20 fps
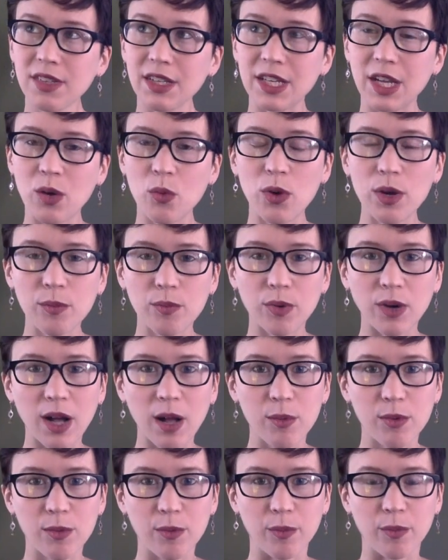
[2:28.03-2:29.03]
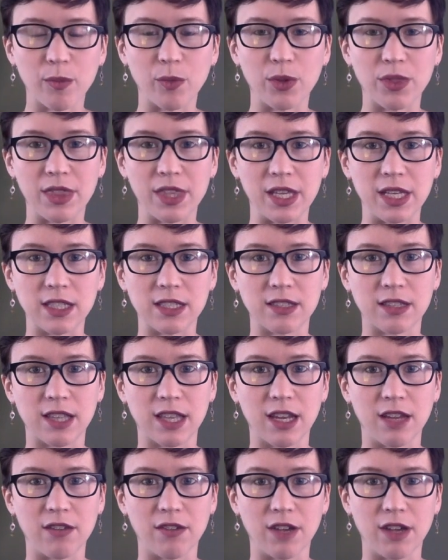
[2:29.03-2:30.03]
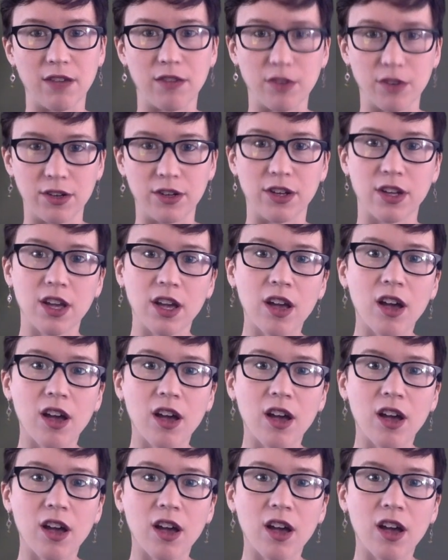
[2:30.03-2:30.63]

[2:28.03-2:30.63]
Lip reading: Now, one problem with this that I've heard